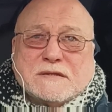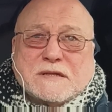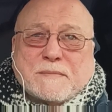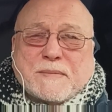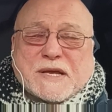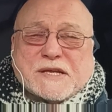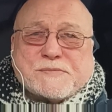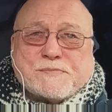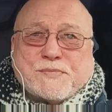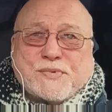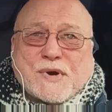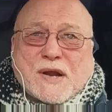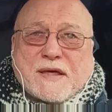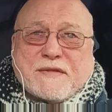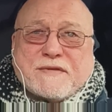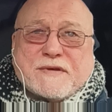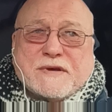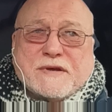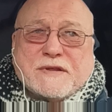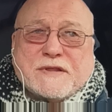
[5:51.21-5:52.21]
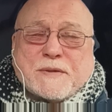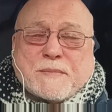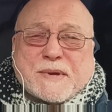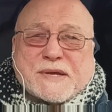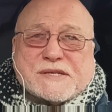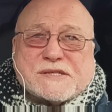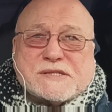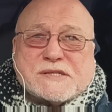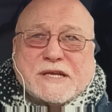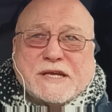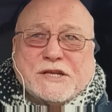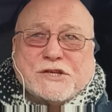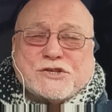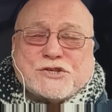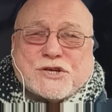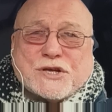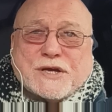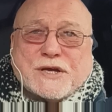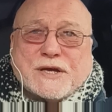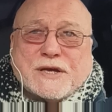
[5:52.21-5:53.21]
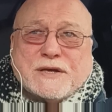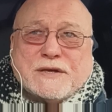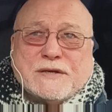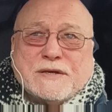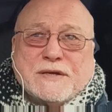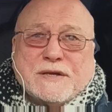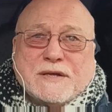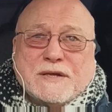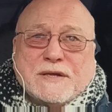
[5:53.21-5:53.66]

the best brother, the best teacher.